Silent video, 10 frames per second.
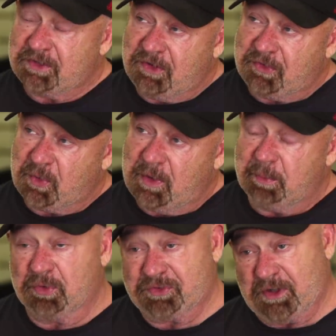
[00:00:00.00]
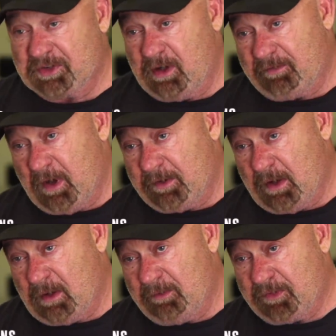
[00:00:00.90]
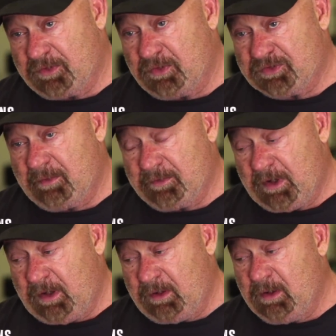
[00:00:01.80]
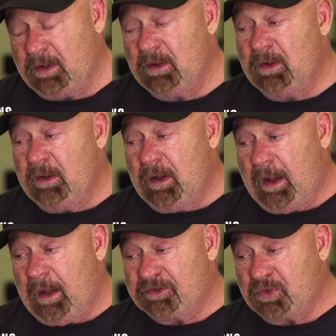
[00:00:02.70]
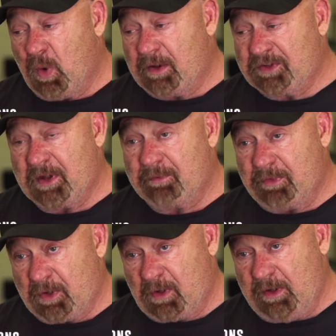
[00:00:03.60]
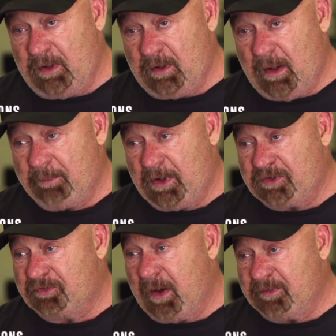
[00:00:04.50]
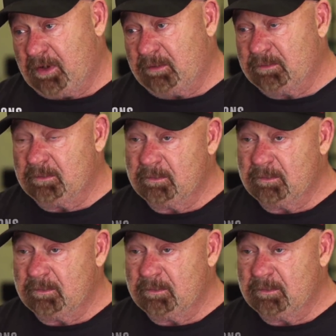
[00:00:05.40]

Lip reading: 63, I pulled 675 deadlift at 217 and squatted 730 and benched 510.